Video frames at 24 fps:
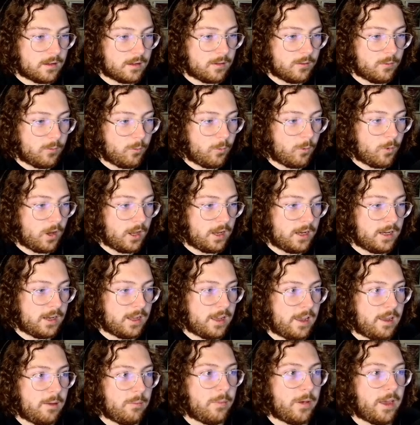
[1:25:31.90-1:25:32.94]
One
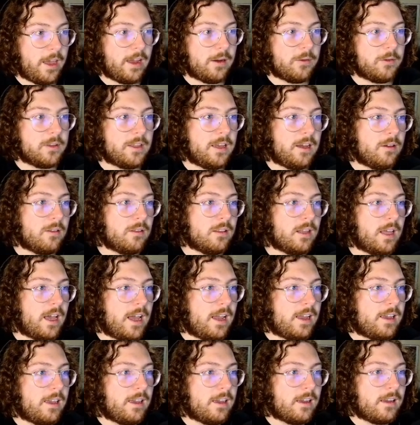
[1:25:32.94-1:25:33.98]
game pack without
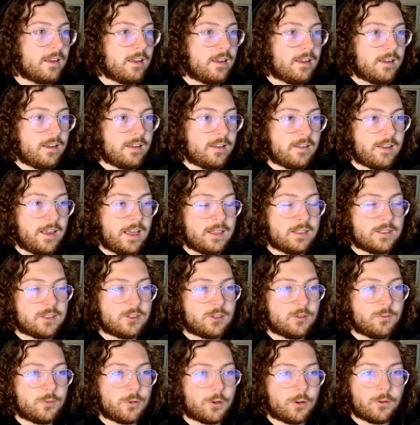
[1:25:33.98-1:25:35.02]
lagging. That's
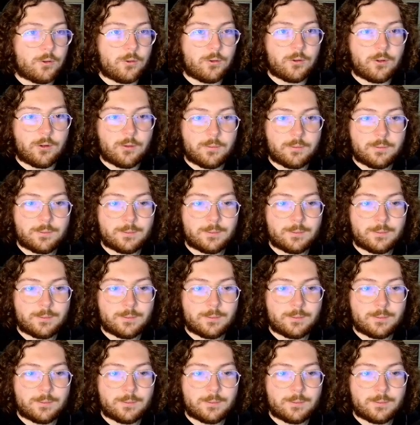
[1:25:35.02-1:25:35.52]
super cool.